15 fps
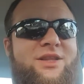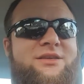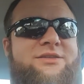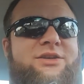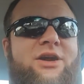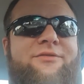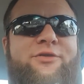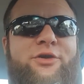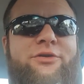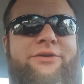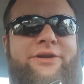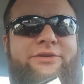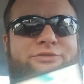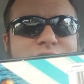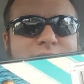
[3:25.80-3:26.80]
Sorry for your
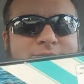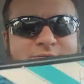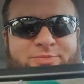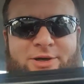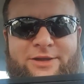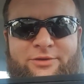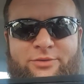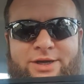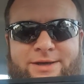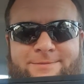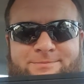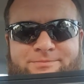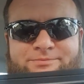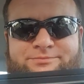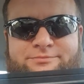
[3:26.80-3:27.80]
eardrums, by the way.
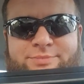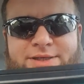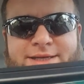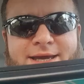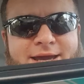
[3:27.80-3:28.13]
But